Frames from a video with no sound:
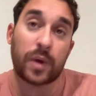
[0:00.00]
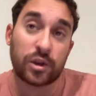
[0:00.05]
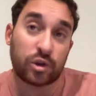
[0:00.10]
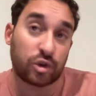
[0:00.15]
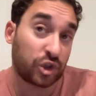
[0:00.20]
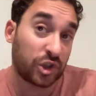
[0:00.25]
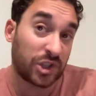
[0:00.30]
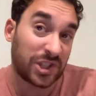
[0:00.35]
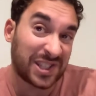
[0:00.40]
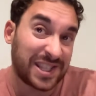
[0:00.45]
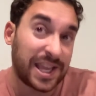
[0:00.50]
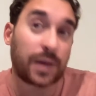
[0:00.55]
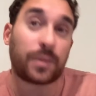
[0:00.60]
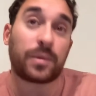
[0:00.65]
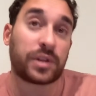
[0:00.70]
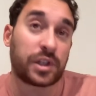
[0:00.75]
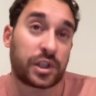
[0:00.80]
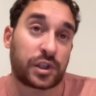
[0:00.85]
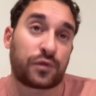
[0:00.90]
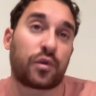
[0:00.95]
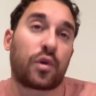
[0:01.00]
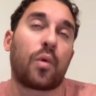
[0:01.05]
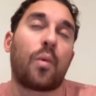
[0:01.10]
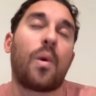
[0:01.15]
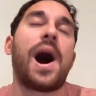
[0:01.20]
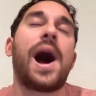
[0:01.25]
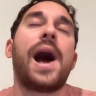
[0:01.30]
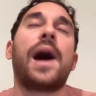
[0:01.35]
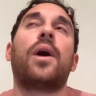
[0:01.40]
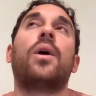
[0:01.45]
I think the Rangers should stick with
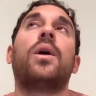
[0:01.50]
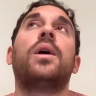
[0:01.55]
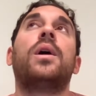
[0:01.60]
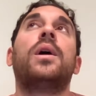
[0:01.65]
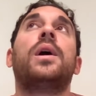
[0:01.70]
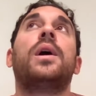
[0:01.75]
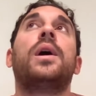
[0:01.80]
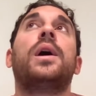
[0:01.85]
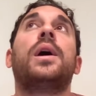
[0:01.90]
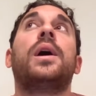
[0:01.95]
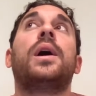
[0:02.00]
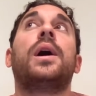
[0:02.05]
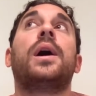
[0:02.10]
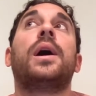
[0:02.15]
this for a while.